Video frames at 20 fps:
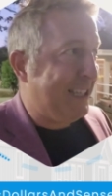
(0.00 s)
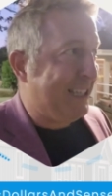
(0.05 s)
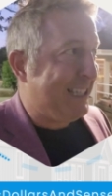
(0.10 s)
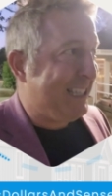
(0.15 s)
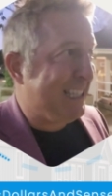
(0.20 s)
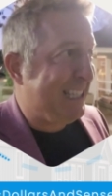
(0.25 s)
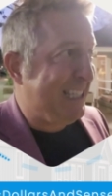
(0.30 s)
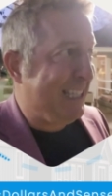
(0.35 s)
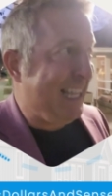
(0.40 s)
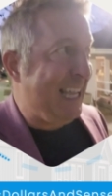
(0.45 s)

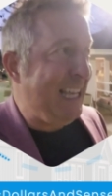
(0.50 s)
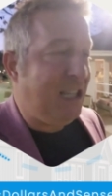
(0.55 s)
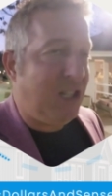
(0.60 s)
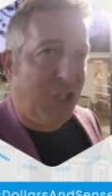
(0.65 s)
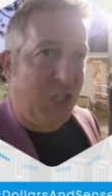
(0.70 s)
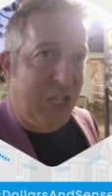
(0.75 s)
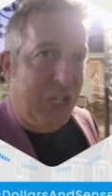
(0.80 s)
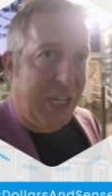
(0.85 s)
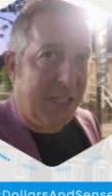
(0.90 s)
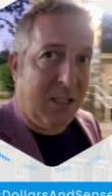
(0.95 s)

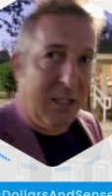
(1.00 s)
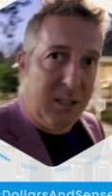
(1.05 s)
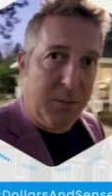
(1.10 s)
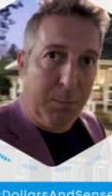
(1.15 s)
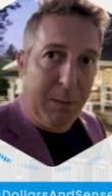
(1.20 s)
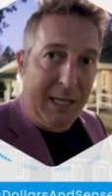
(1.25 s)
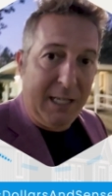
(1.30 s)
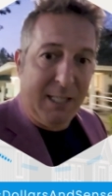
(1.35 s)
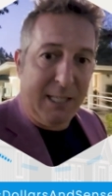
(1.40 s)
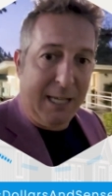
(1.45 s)
Estates. Check this
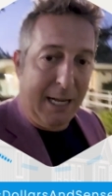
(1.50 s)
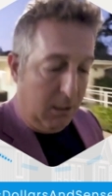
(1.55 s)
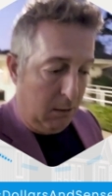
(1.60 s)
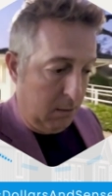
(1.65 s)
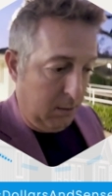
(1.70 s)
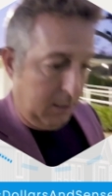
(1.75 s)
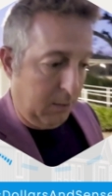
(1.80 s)
place out.